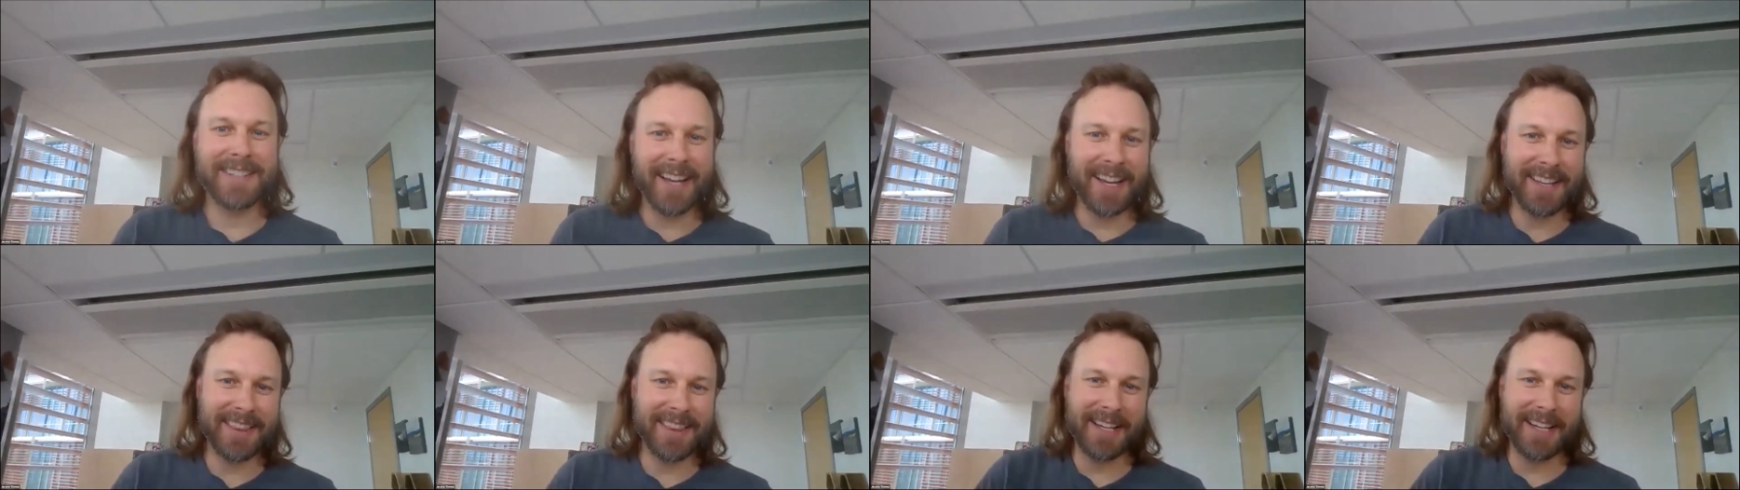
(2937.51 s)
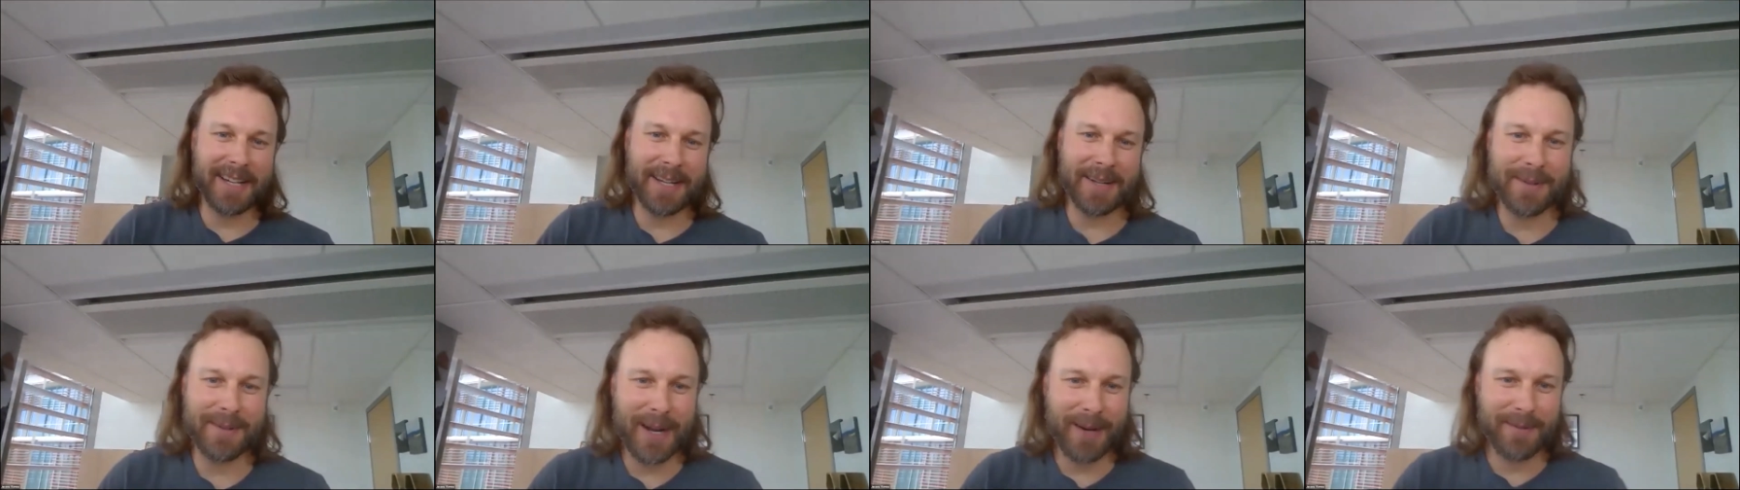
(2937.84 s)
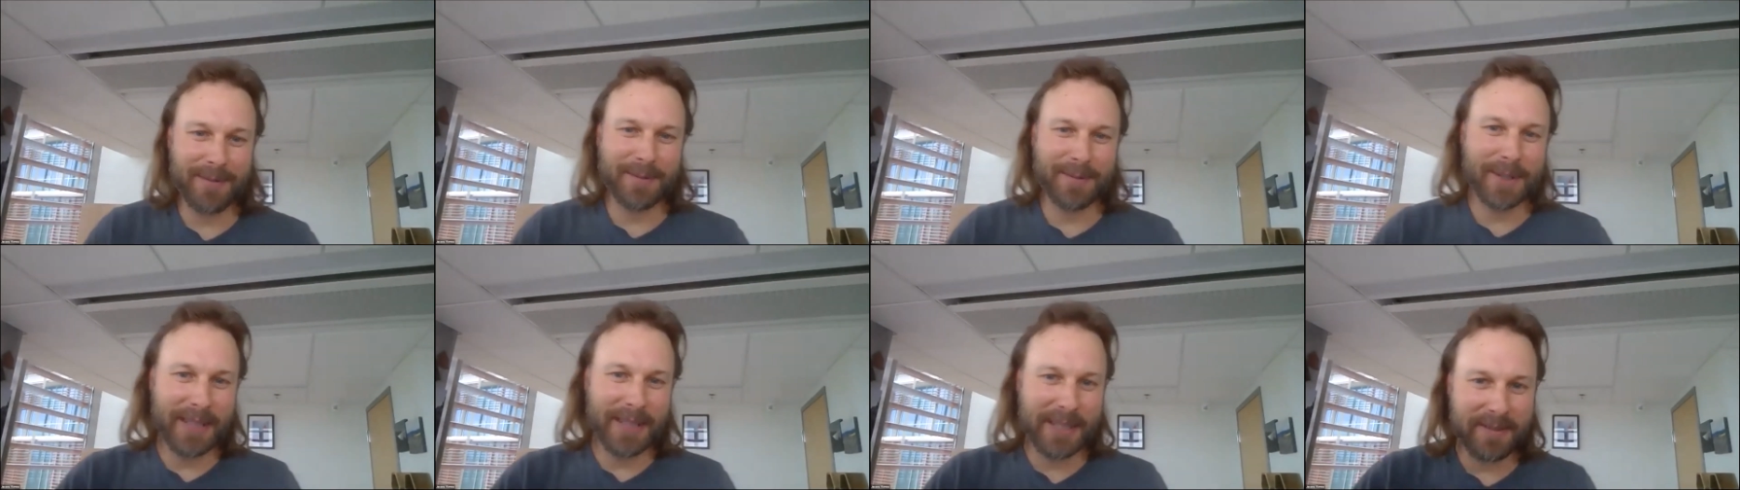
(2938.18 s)
I think, a
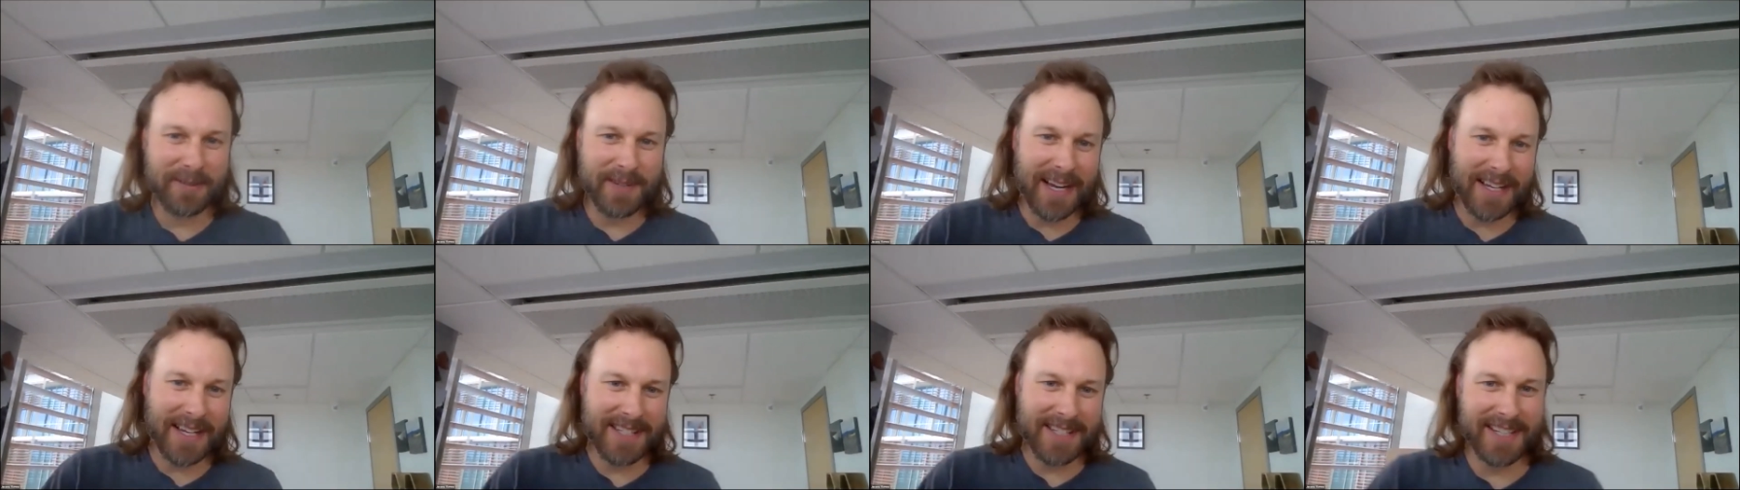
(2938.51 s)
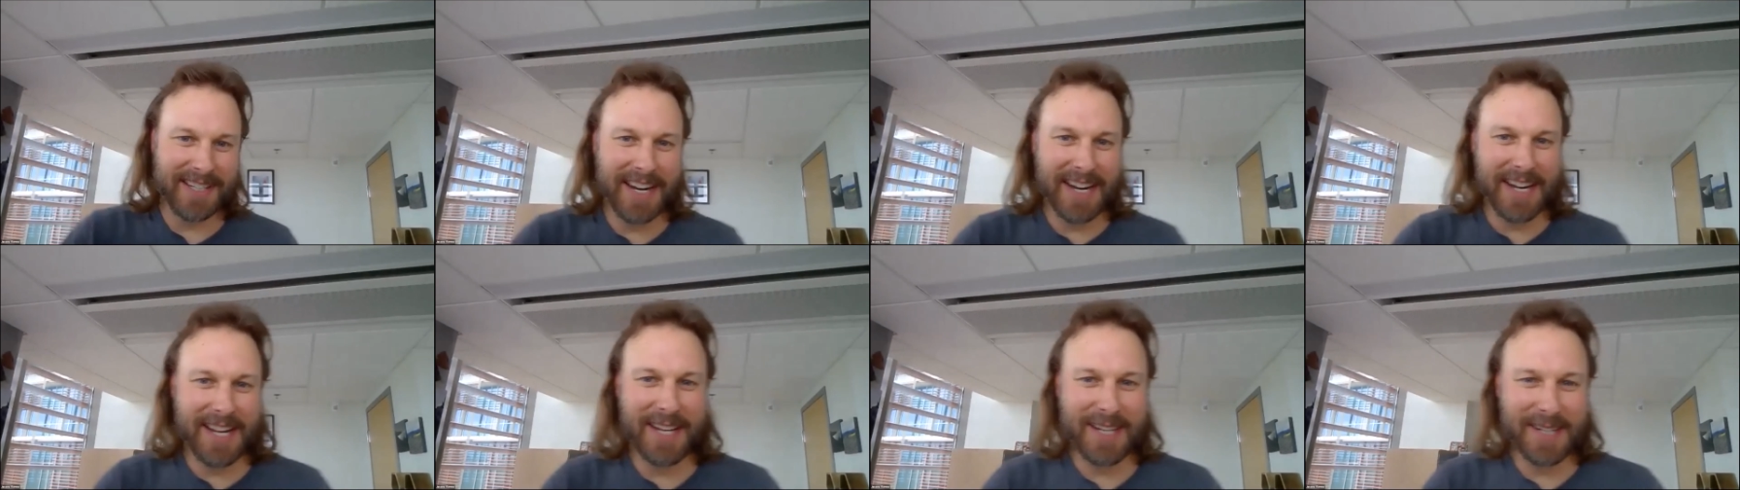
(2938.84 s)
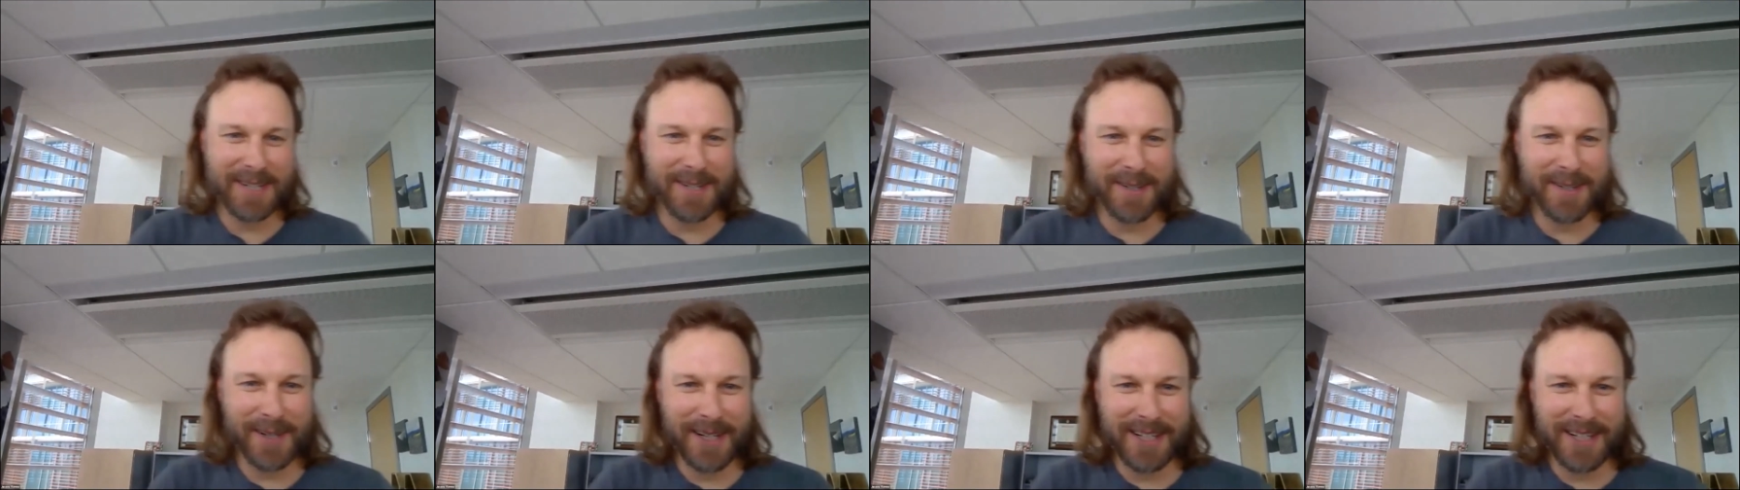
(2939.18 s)
really fascinating
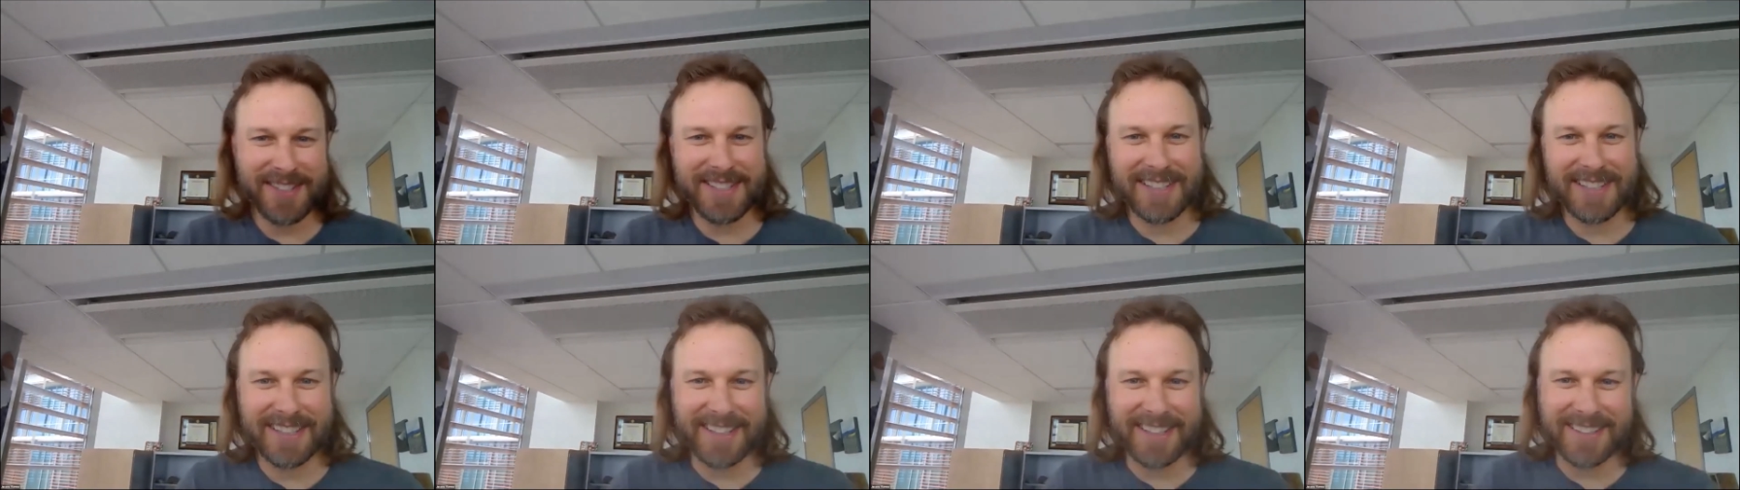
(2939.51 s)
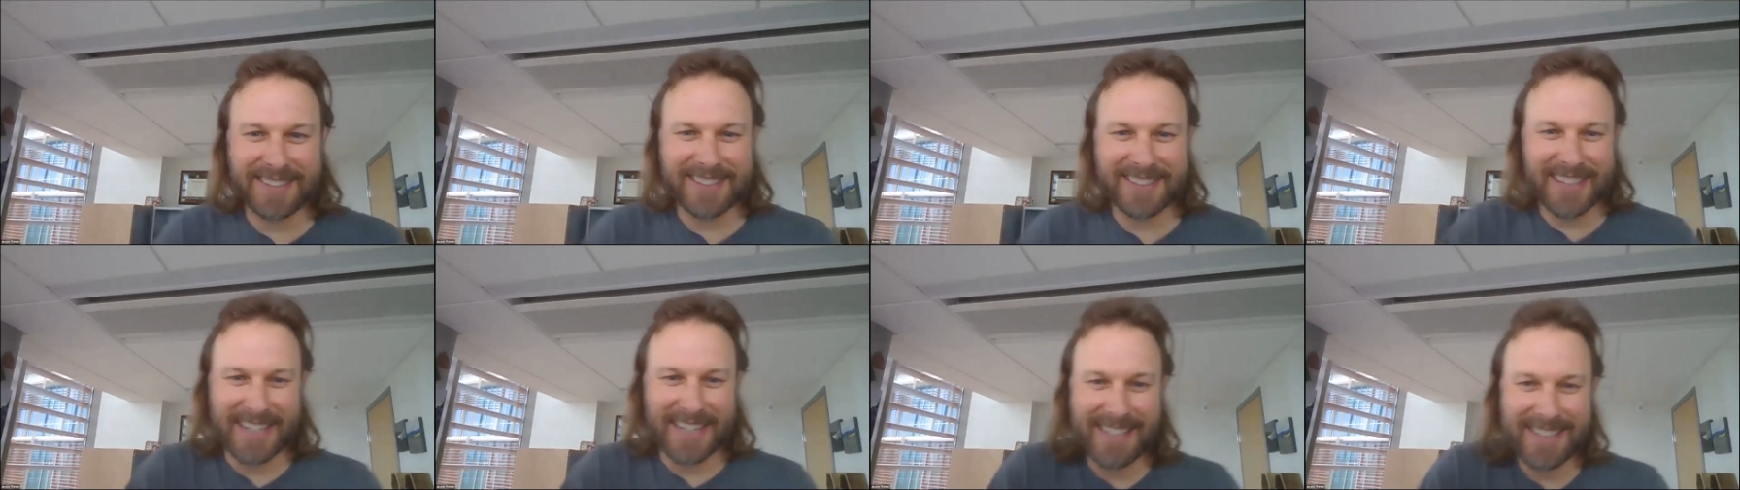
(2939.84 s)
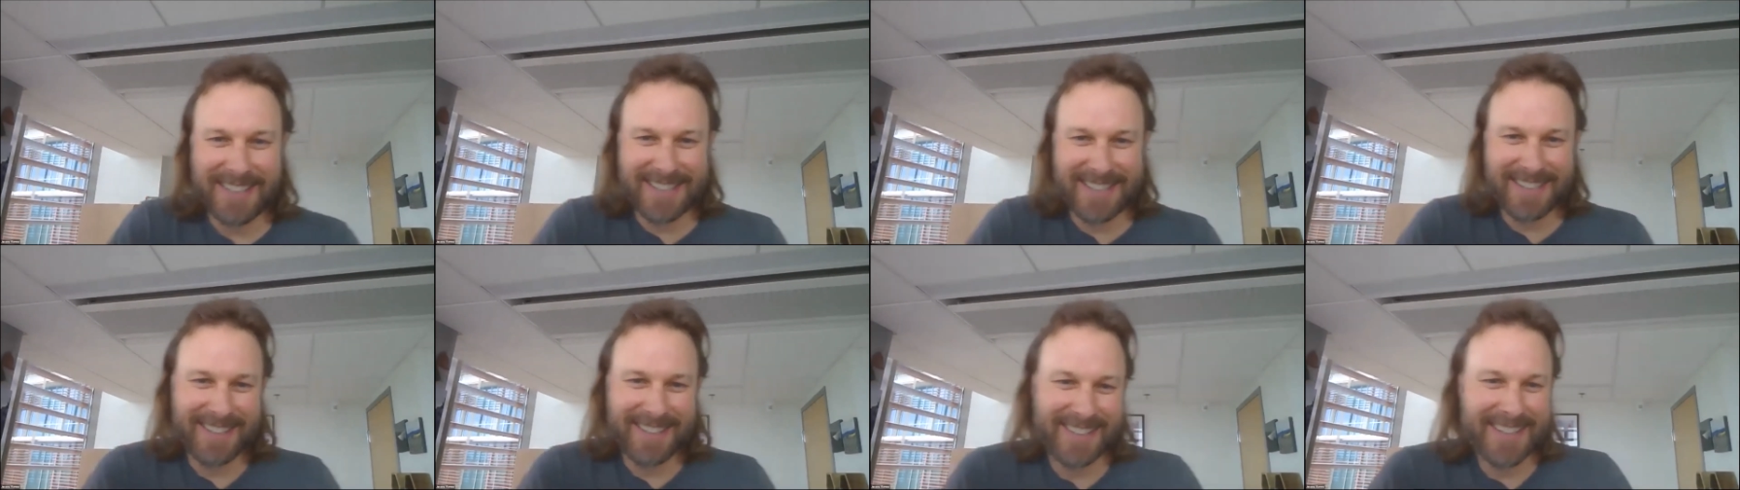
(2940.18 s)
question, right?